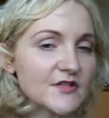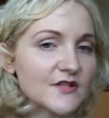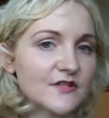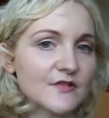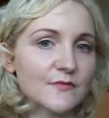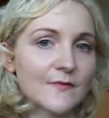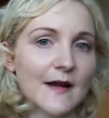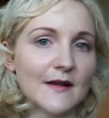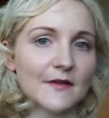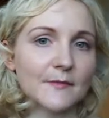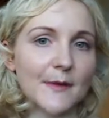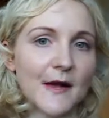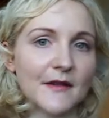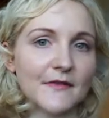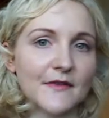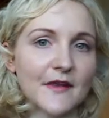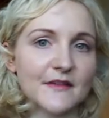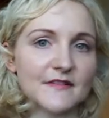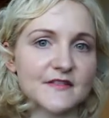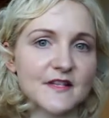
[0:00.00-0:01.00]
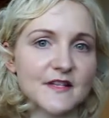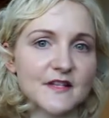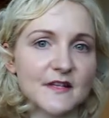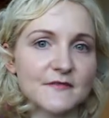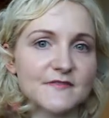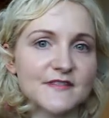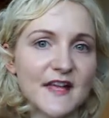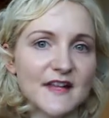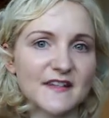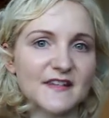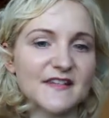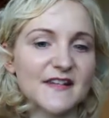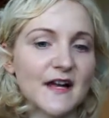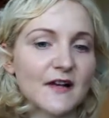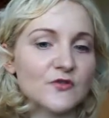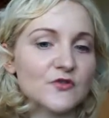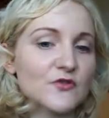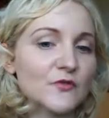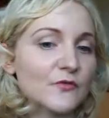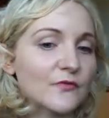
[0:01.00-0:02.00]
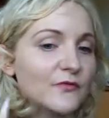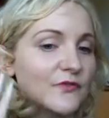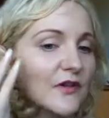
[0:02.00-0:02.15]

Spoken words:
just around about there, so it gives that natural